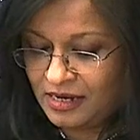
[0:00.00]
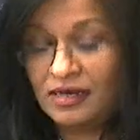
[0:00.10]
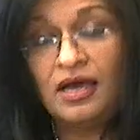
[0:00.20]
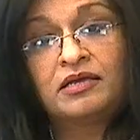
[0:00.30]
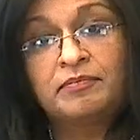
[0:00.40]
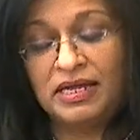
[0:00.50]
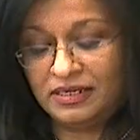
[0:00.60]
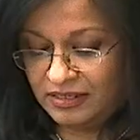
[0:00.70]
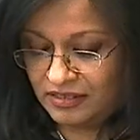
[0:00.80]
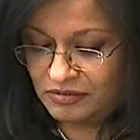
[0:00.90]
Like
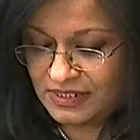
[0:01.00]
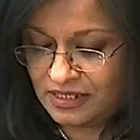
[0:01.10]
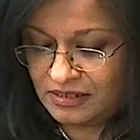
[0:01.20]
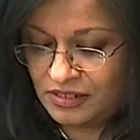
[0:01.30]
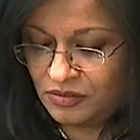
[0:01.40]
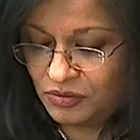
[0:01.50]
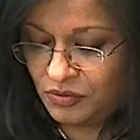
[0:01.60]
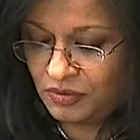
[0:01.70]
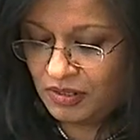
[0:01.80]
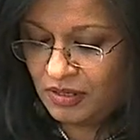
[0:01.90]
many, though certainly not
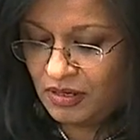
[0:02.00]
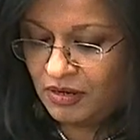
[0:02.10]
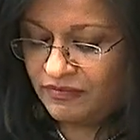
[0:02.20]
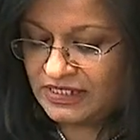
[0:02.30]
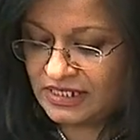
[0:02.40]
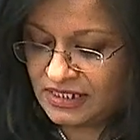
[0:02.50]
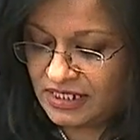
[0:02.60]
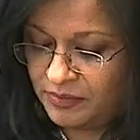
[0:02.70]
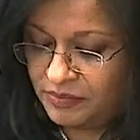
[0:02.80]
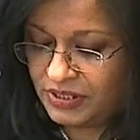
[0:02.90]
all, of his
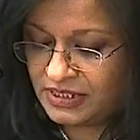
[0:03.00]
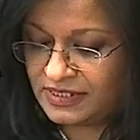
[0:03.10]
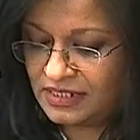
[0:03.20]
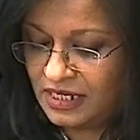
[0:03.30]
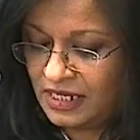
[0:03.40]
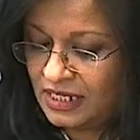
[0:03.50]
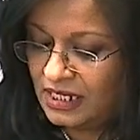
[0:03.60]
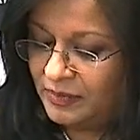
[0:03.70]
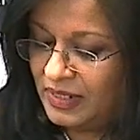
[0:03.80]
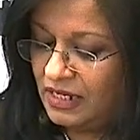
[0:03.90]
contemporaries,
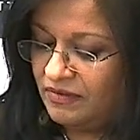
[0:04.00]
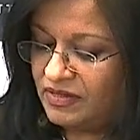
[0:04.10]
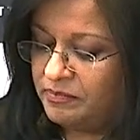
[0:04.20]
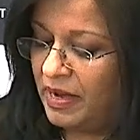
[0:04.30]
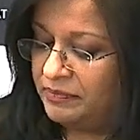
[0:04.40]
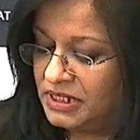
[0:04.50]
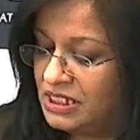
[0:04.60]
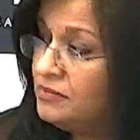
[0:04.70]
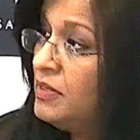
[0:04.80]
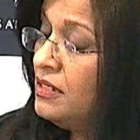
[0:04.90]
he believed that
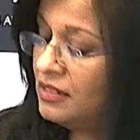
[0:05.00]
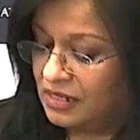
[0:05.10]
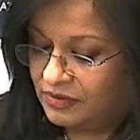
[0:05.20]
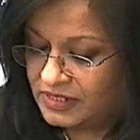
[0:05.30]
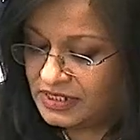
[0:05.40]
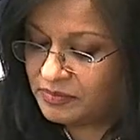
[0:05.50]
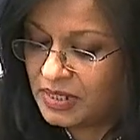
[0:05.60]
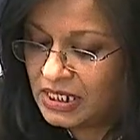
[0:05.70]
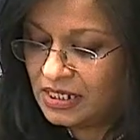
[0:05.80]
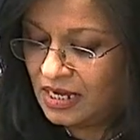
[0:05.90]
baptismal charism
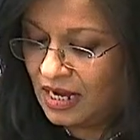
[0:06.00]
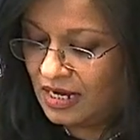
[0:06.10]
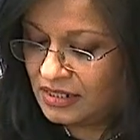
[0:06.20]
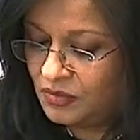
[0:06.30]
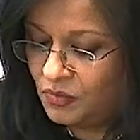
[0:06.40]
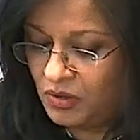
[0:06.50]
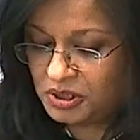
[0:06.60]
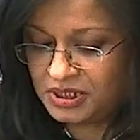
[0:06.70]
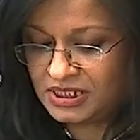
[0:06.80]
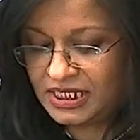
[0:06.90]
hadn't
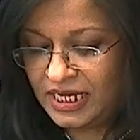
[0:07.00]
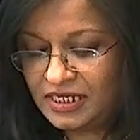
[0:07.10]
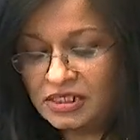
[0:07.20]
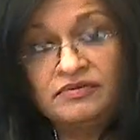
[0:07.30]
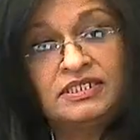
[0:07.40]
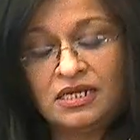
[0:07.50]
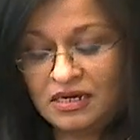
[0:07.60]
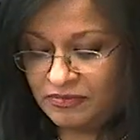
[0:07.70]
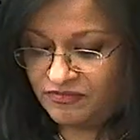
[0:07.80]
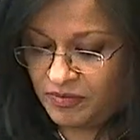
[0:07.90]
washed the taint of
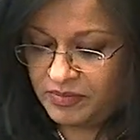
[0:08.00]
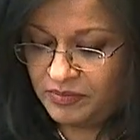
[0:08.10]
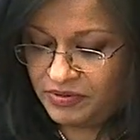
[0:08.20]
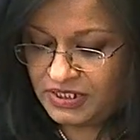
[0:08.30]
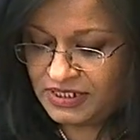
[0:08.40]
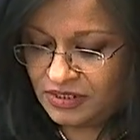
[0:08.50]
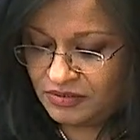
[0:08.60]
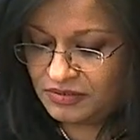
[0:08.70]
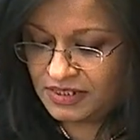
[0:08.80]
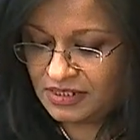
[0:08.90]
Islam from the
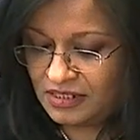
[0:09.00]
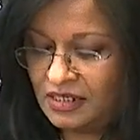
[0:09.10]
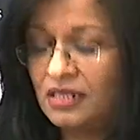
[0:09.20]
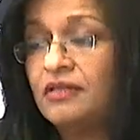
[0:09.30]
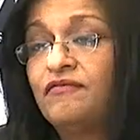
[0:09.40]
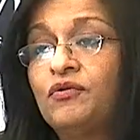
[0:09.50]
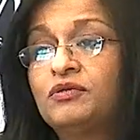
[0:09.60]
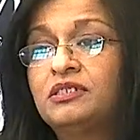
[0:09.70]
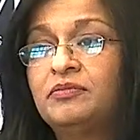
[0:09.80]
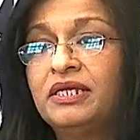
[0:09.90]
Moriscos, the
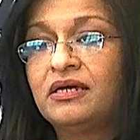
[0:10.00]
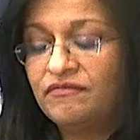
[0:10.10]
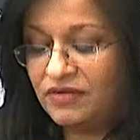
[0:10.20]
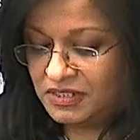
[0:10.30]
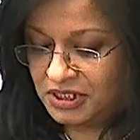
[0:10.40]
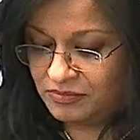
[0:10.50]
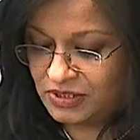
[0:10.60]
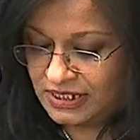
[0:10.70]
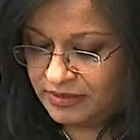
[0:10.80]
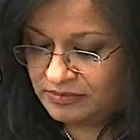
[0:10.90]
forcibly converted
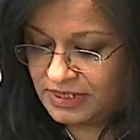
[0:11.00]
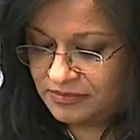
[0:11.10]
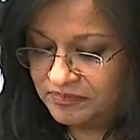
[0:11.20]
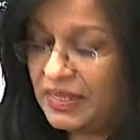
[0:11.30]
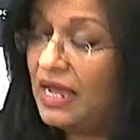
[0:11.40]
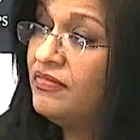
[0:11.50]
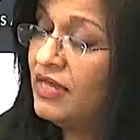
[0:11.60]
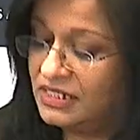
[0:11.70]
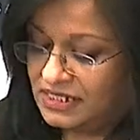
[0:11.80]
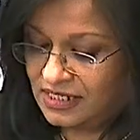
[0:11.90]
Muslims, and
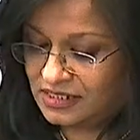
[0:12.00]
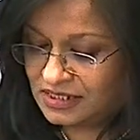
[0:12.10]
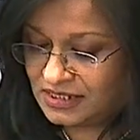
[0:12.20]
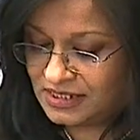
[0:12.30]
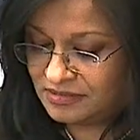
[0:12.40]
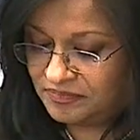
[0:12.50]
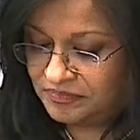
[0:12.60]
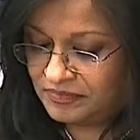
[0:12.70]
their descendants.